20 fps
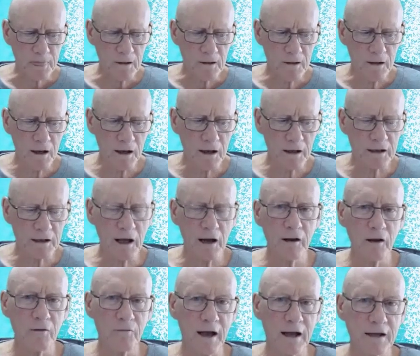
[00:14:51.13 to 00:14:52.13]

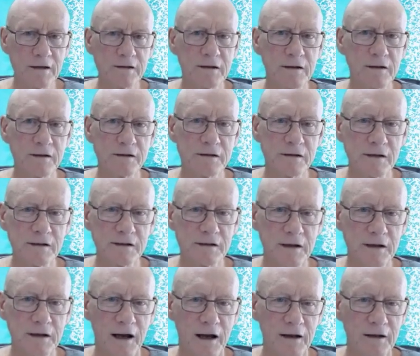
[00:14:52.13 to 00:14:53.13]
cardiovascular disease
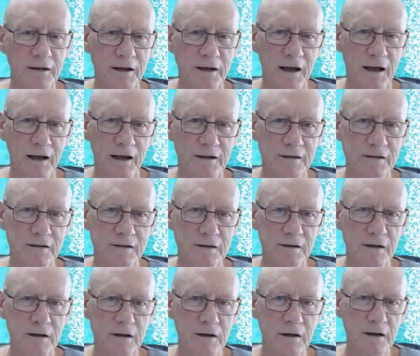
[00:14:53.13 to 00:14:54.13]
and heart attacks
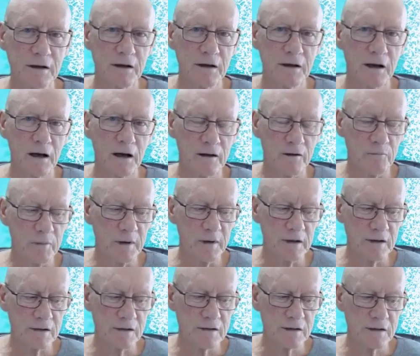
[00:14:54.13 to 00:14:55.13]
are the
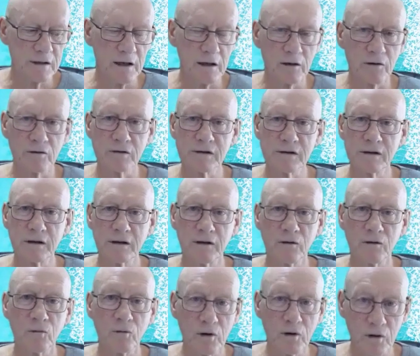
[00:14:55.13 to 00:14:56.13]
biggest killers in the
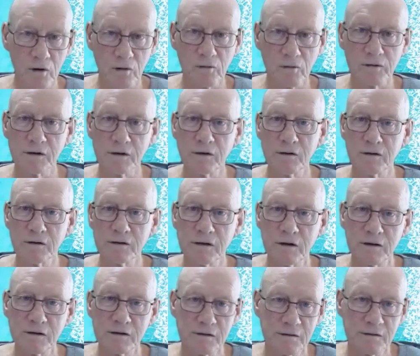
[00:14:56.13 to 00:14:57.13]
world.
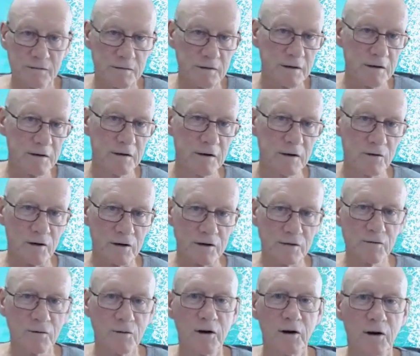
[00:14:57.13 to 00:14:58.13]
So it's across
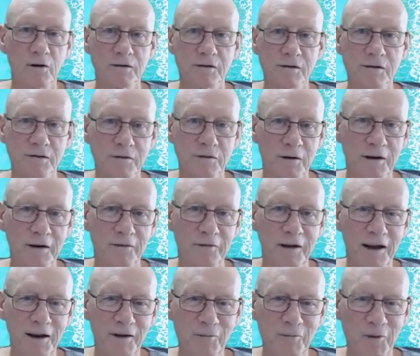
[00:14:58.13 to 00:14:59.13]
all cultures, right? If you
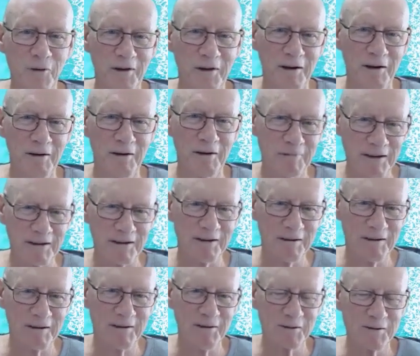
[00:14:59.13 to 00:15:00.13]
add them all up, it
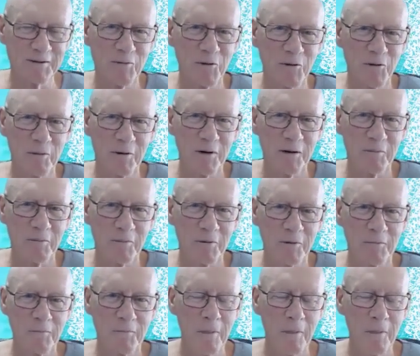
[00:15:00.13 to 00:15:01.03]
kills more people.